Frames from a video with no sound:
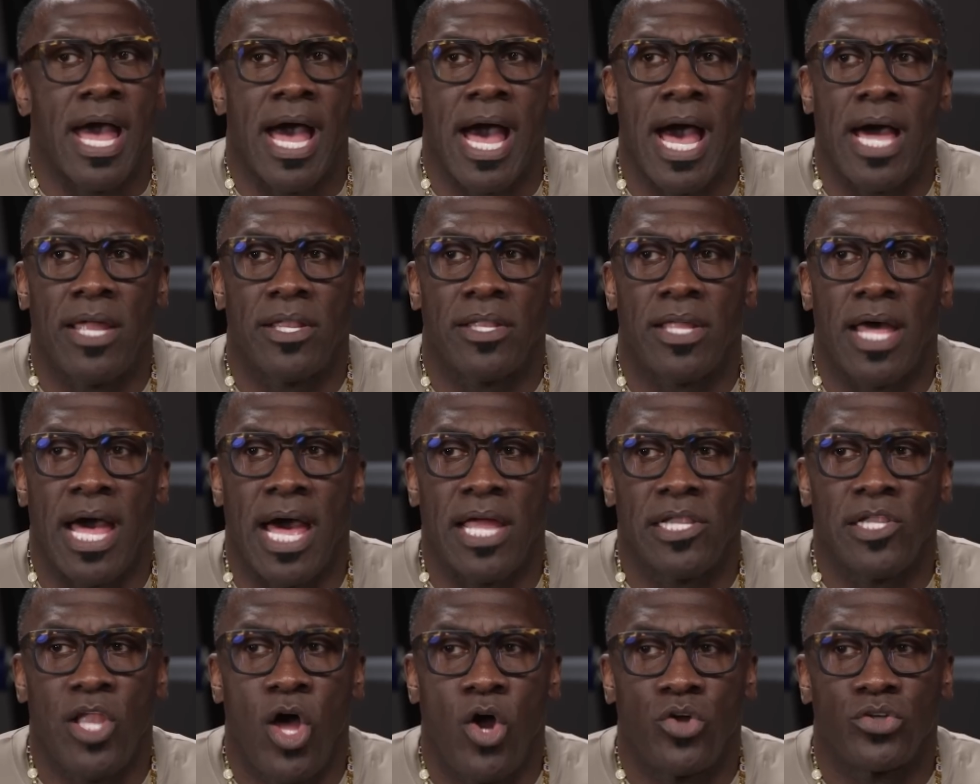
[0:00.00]
How,
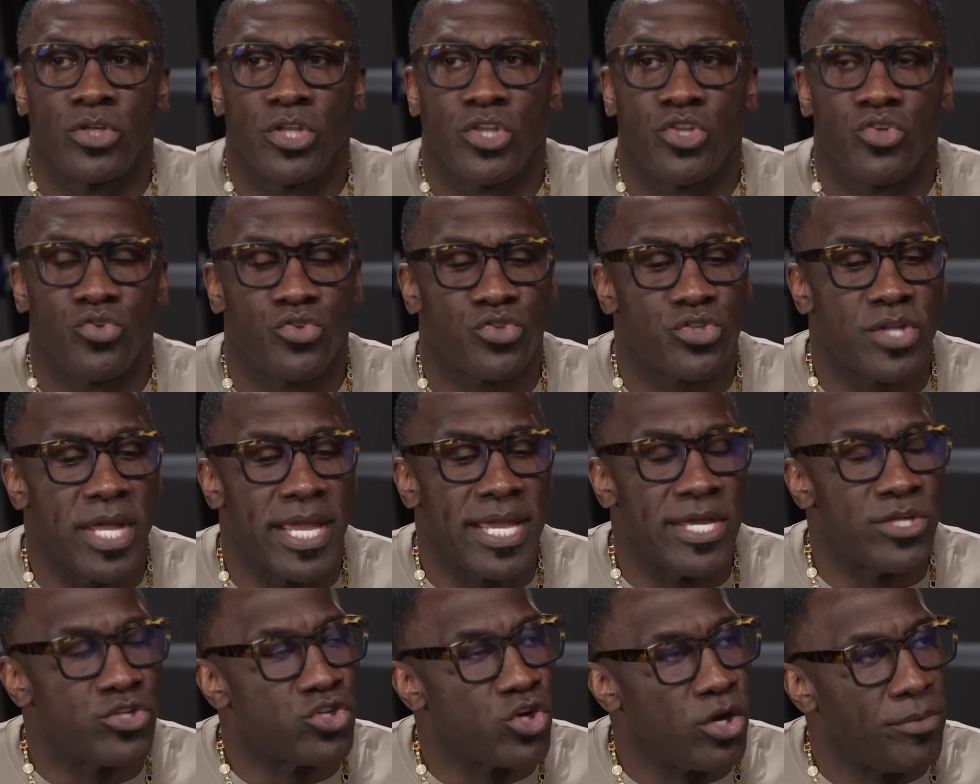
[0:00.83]
how long did you
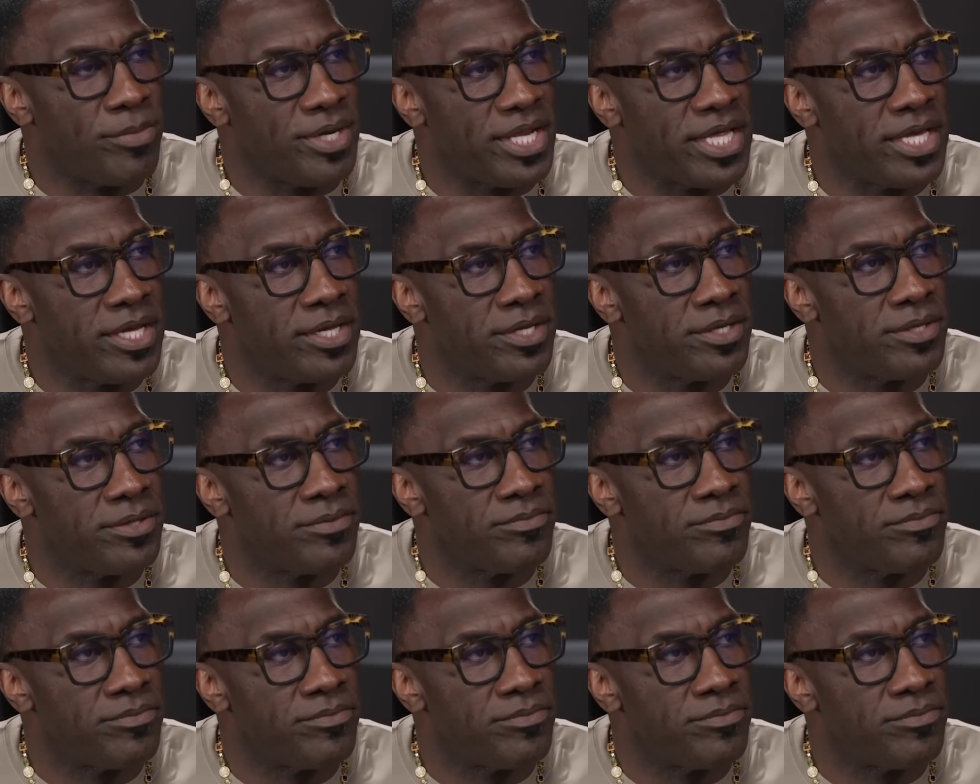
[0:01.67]
stay in Germany?